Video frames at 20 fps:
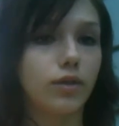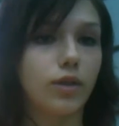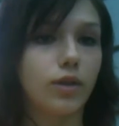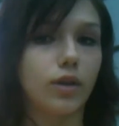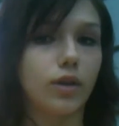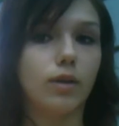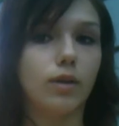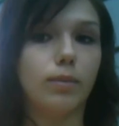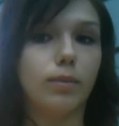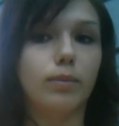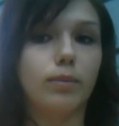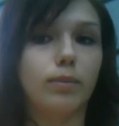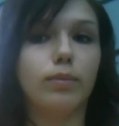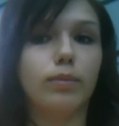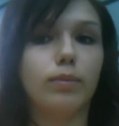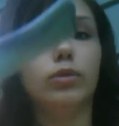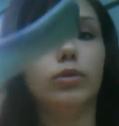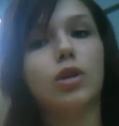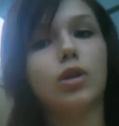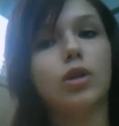the
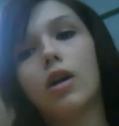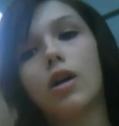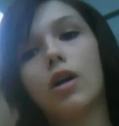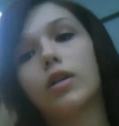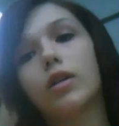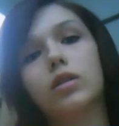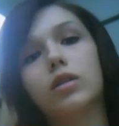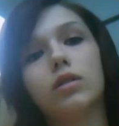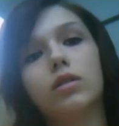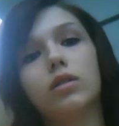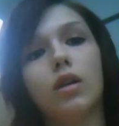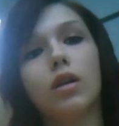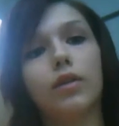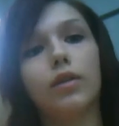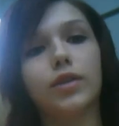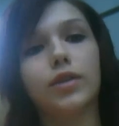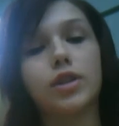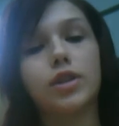blonde on the